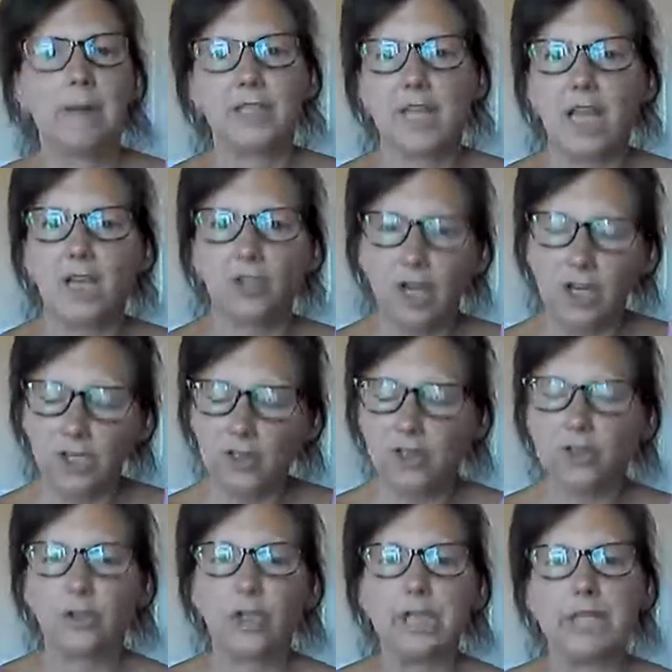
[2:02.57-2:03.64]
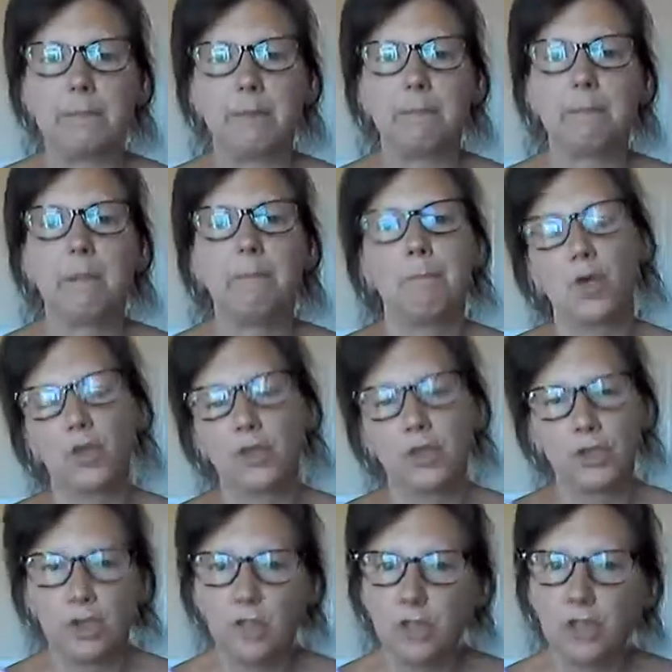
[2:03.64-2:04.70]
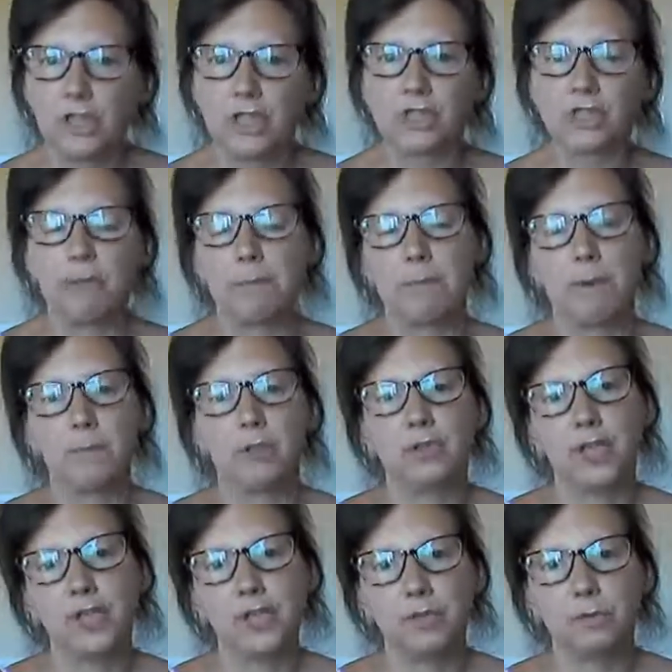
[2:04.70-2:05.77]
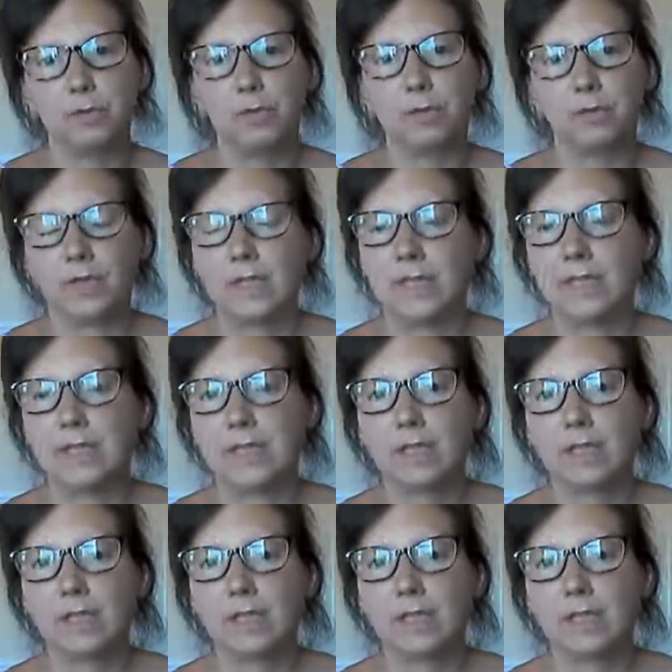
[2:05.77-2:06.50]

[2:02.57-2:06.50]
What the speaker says: digestion's going to be a bit more sluggish in my progesterone phase.